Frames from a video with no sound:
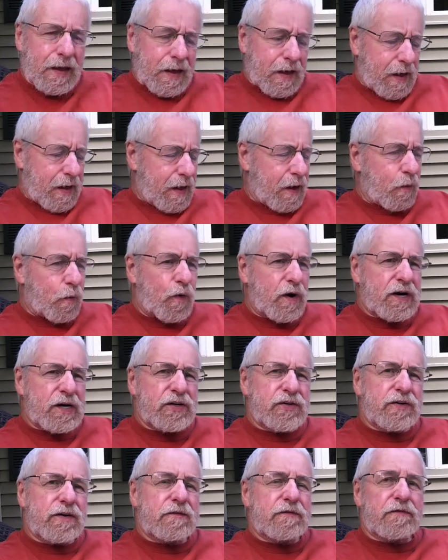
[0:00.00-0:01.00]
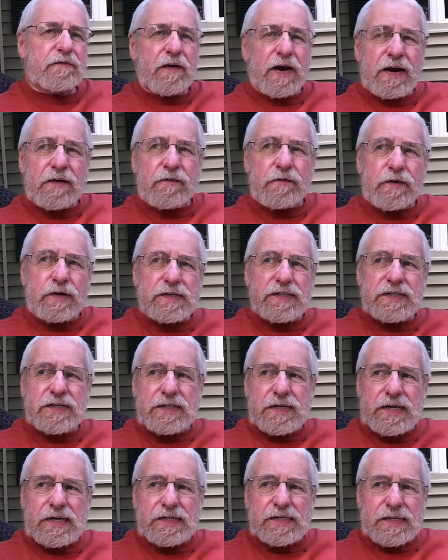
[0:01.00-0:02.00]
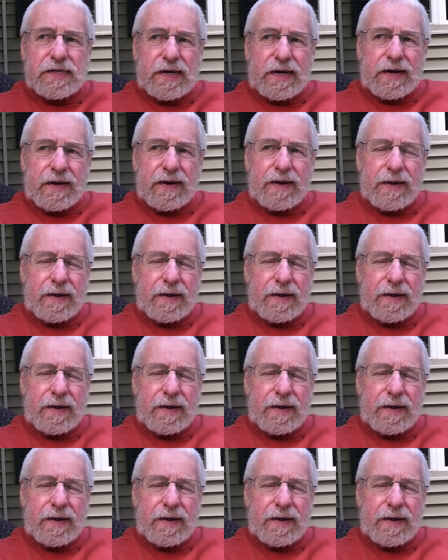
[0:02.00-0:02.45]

What is your favorite season?